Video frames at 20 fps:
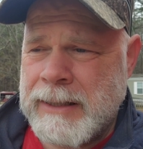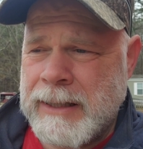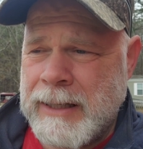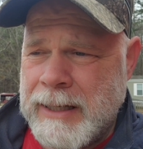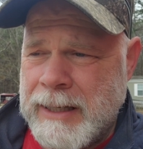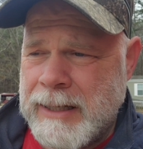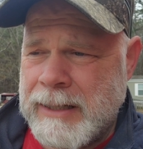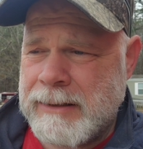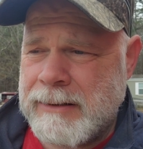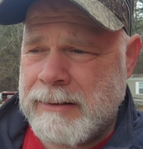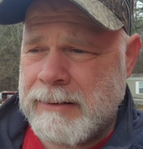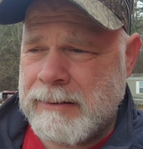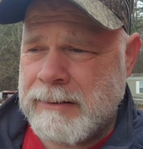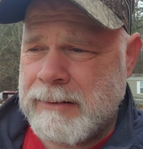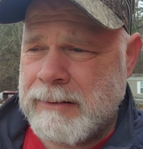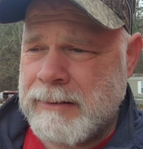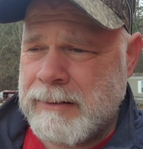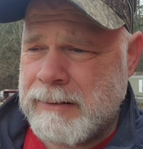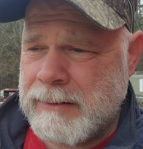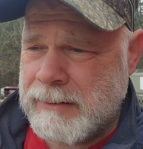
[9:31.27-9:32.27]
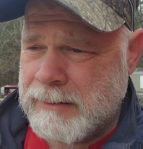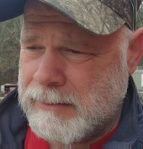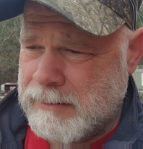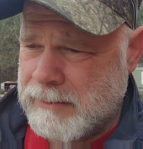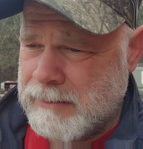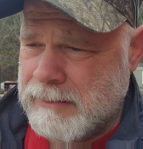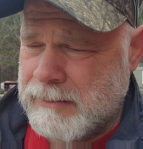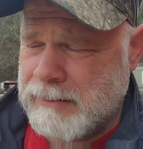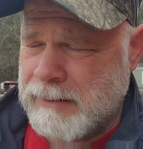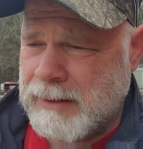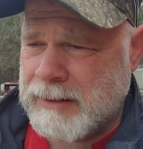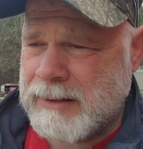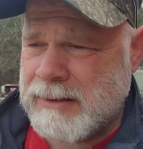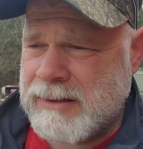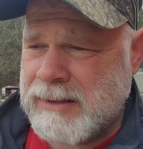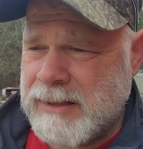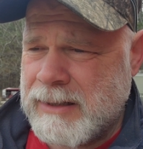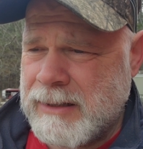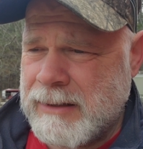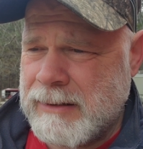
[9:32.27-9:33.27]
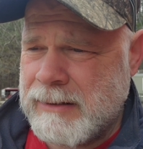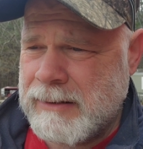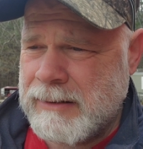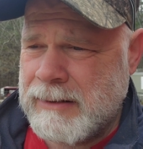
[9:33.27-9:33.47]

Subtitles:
And, like I said,